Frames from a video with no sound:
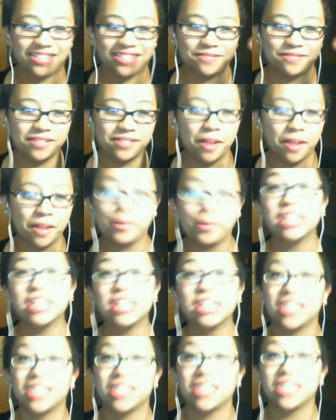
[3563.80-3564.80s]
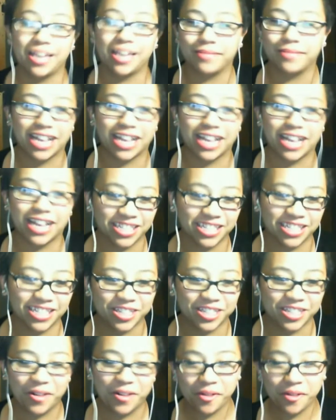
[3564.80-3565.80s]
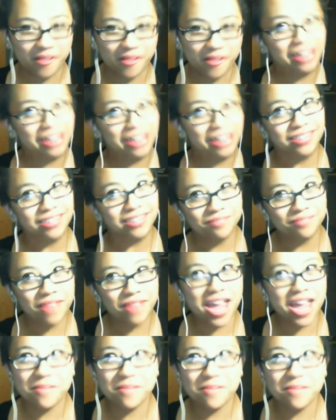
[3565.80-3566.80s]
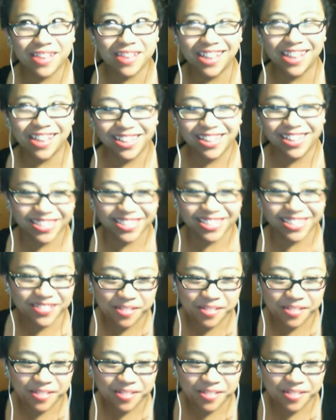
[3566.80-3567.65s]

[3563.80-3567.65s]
bunch of dice games actually. So maybe might